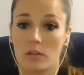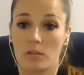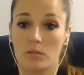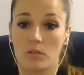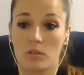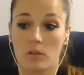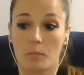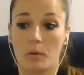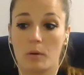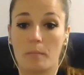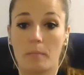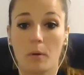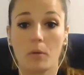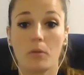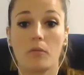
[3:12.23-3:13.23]
to do is you're going to put
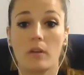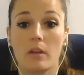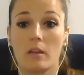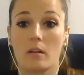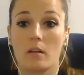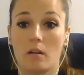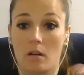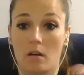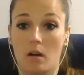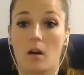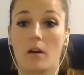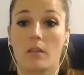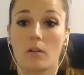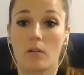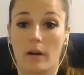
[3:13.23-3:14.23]
both feet
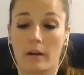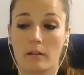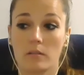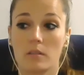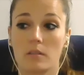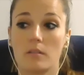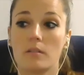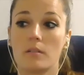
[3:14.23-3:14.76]
on the ground,